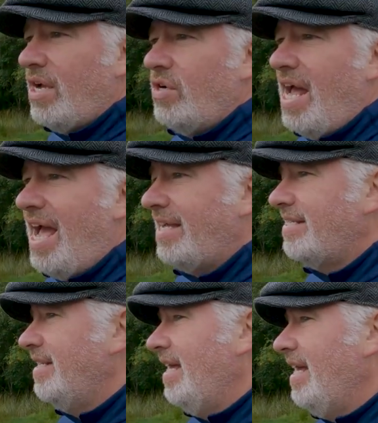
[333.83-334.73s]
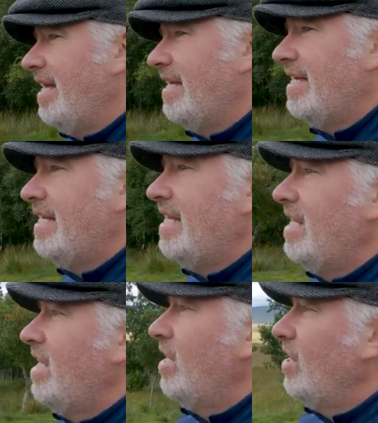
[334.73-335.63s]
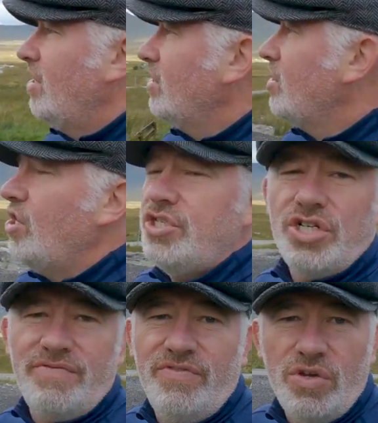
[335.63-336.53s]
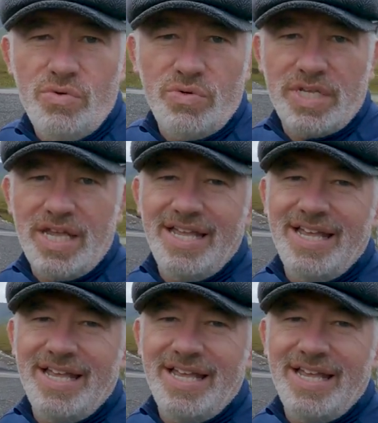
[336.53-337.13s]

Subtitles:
a good hike today. Gorgeous views.